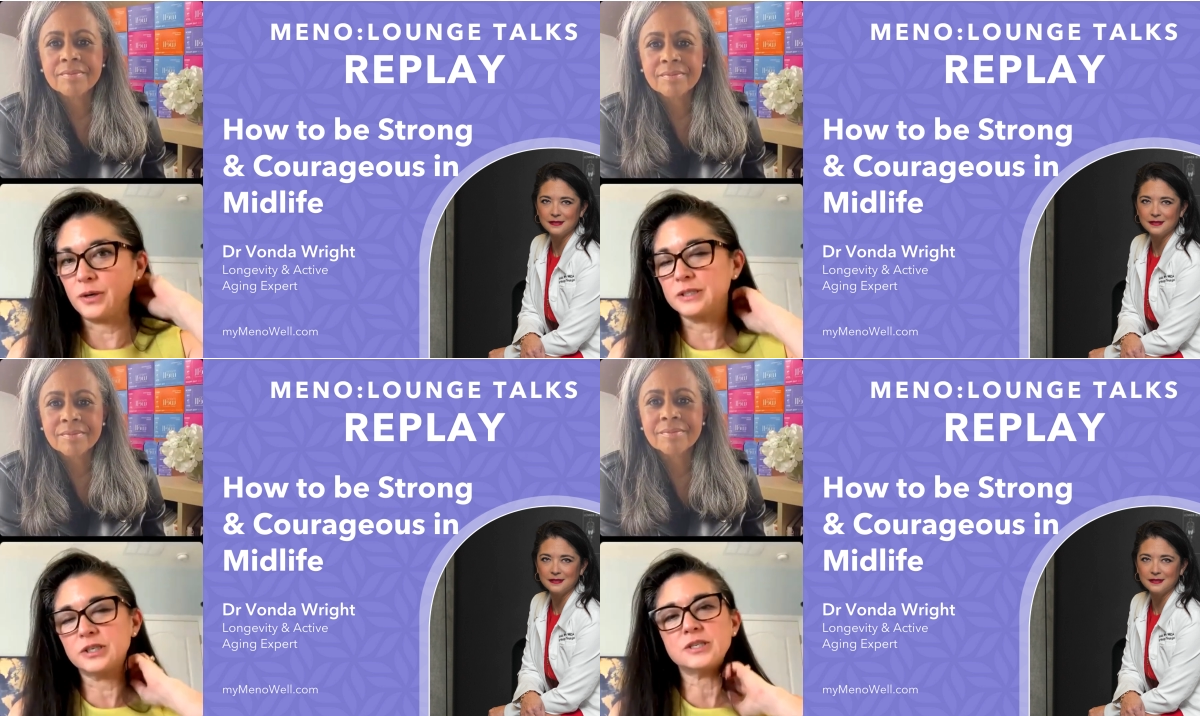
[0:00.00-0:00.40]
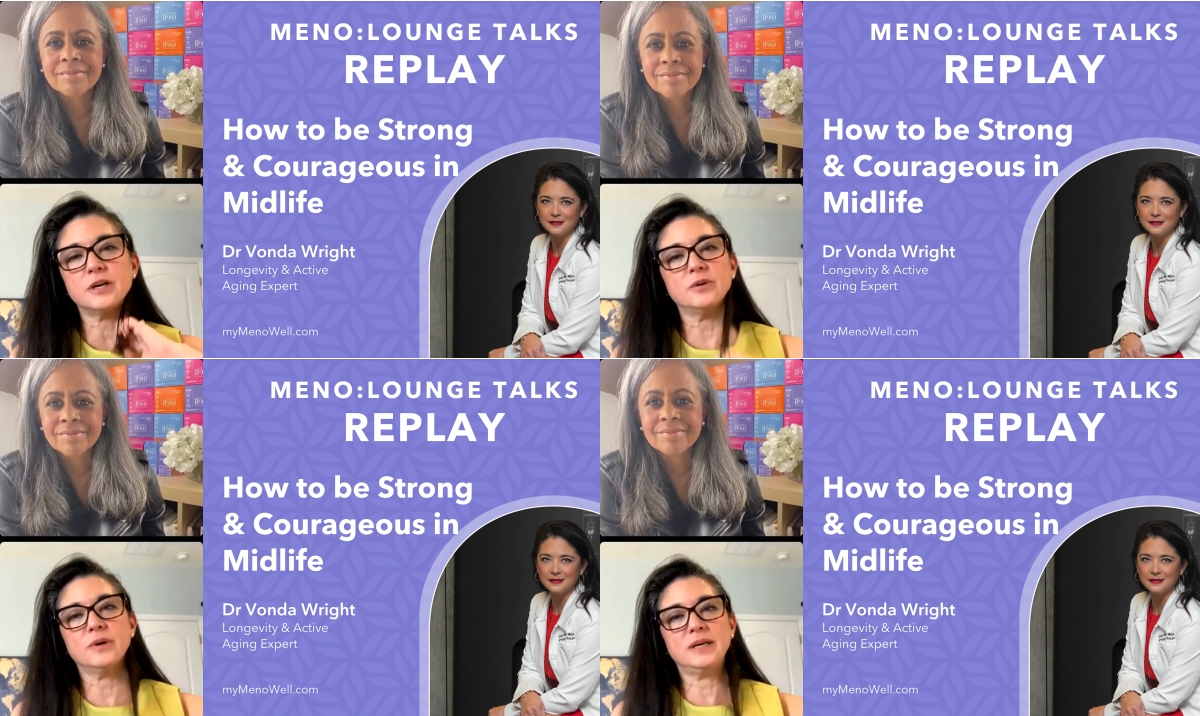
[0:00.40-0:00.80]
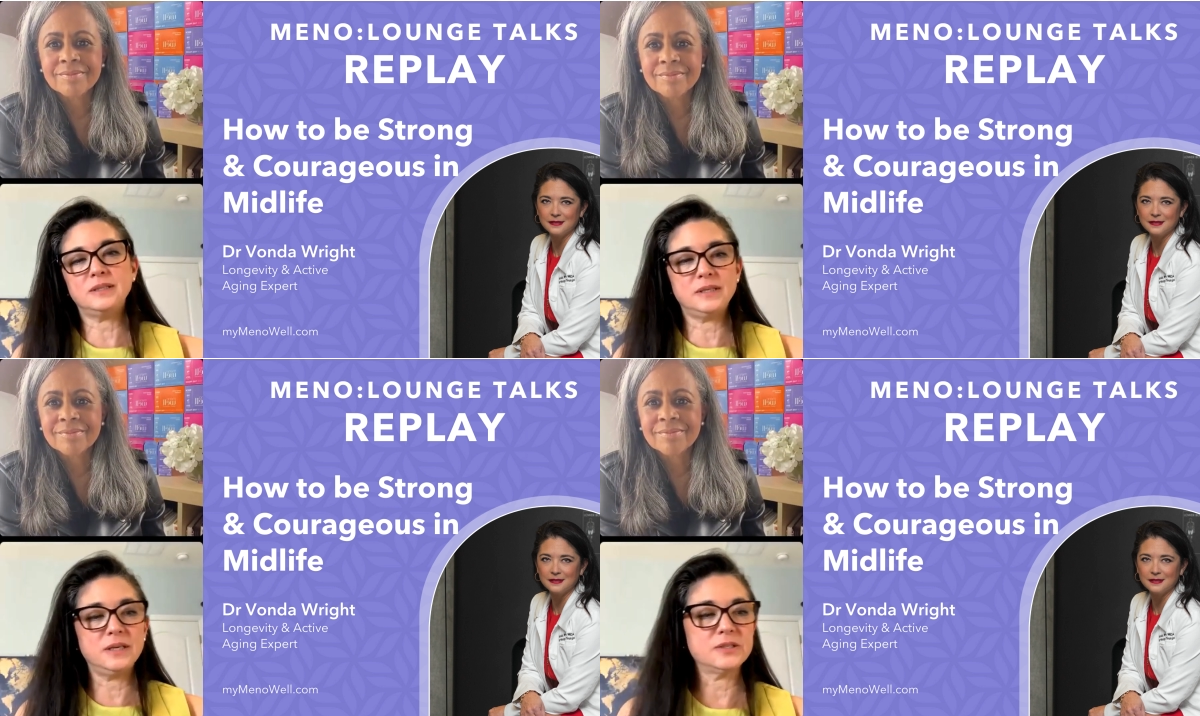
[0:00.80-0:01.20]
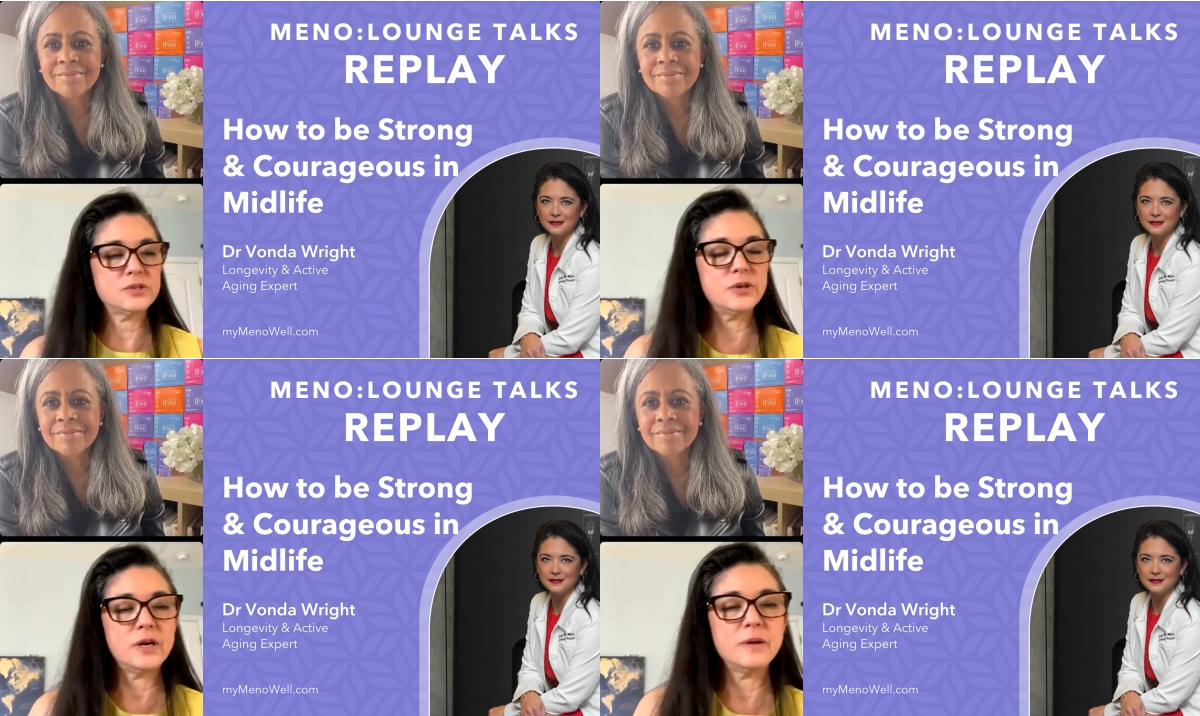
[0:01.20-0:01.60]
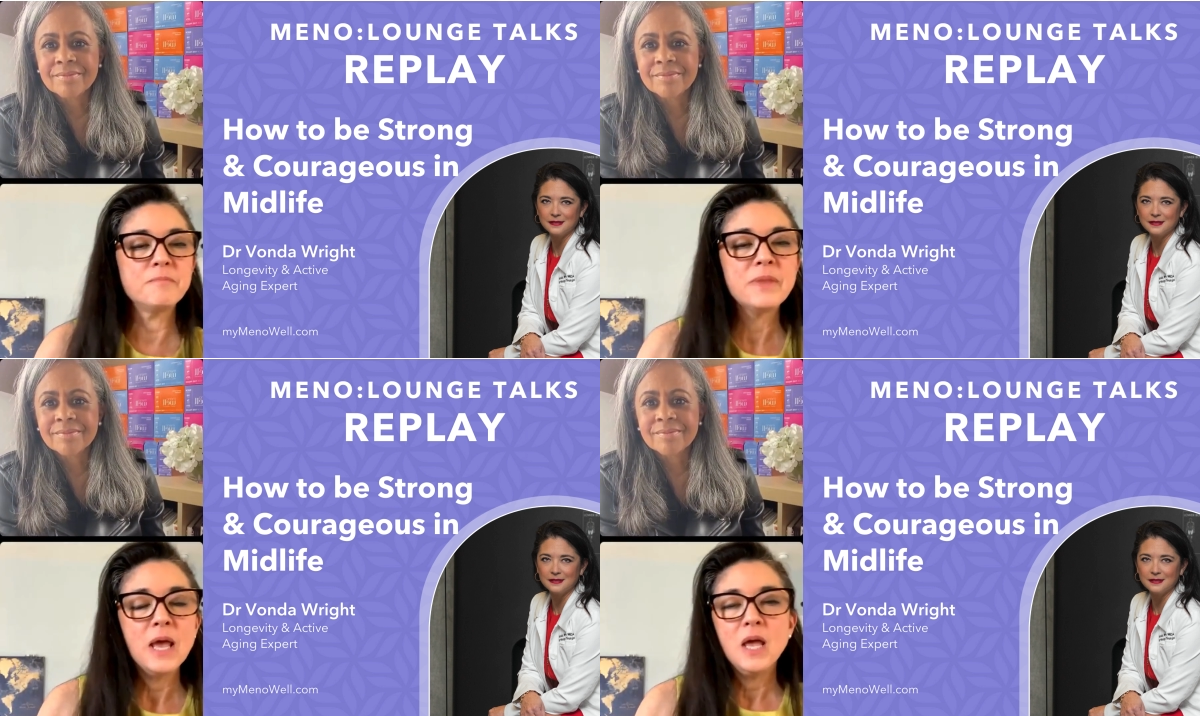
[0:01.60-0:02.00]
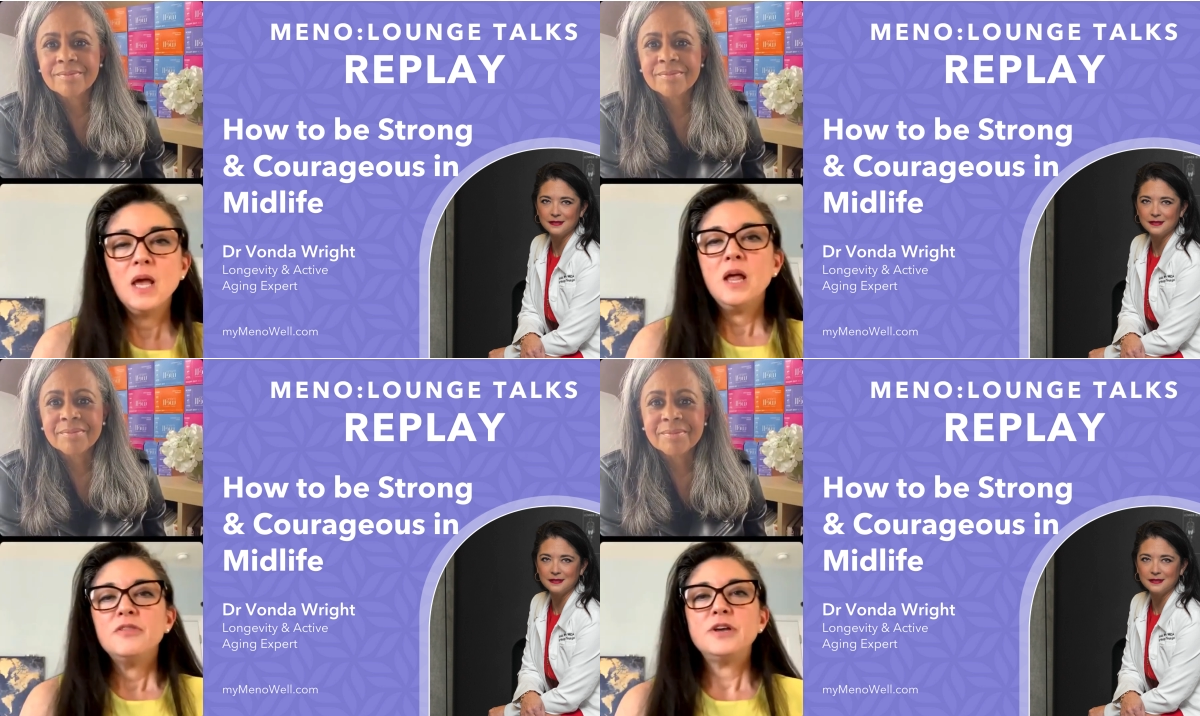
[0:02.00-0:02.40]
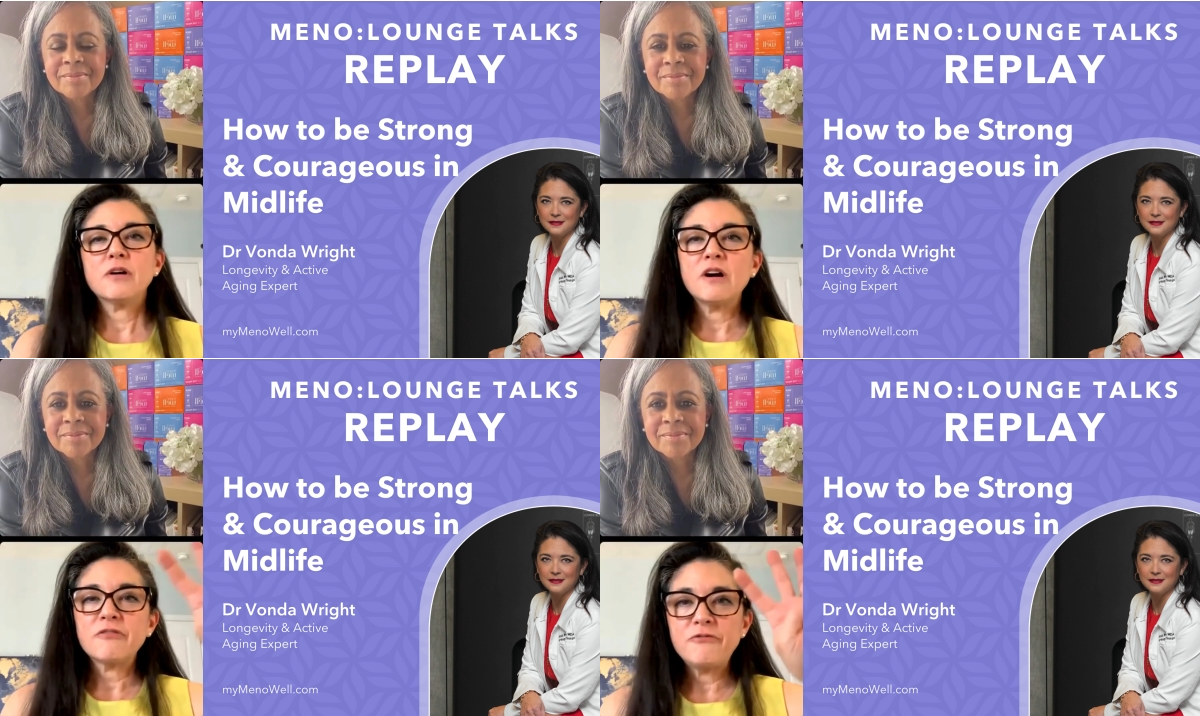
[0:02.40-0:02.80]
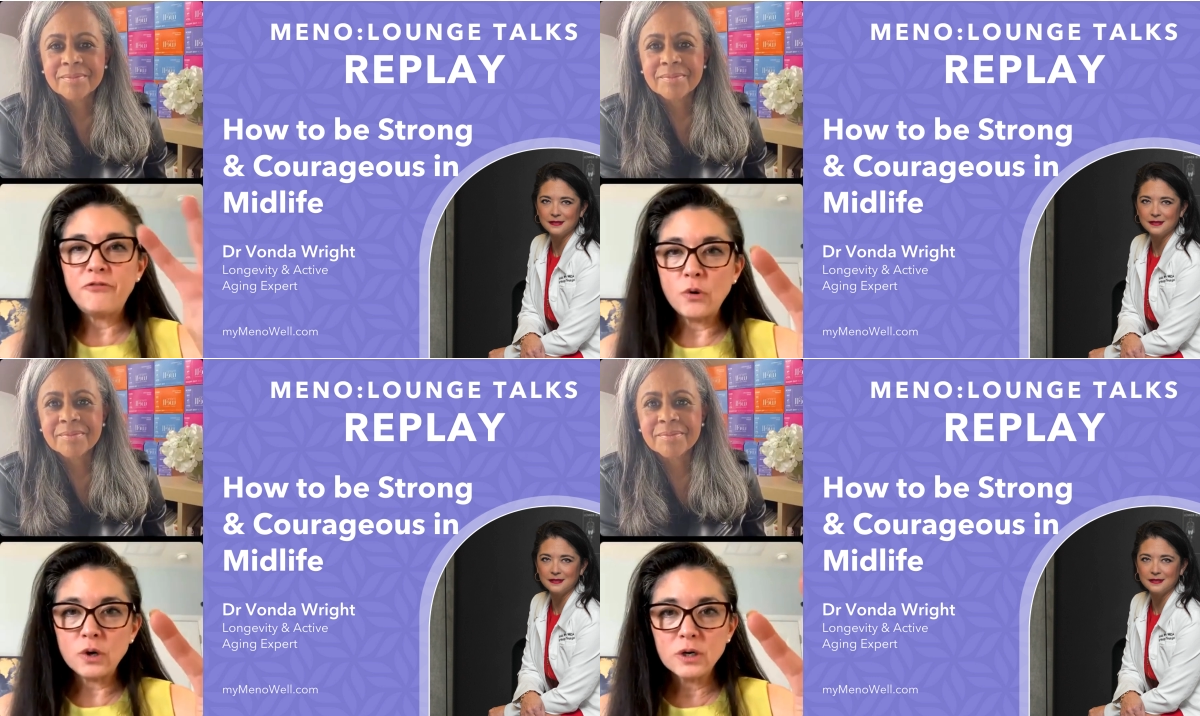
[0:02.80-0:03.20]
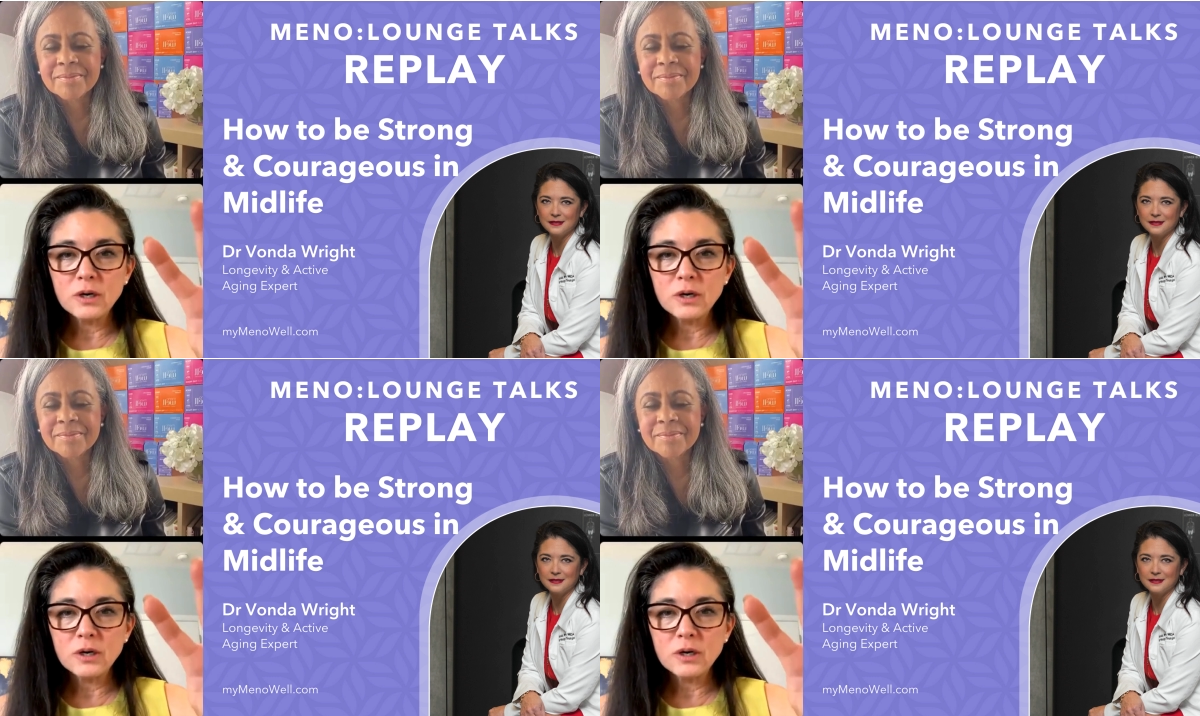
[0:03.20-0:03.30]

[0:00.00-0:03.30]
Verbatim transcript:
Speaker 1: i'll just tell you what i did yesterday there are four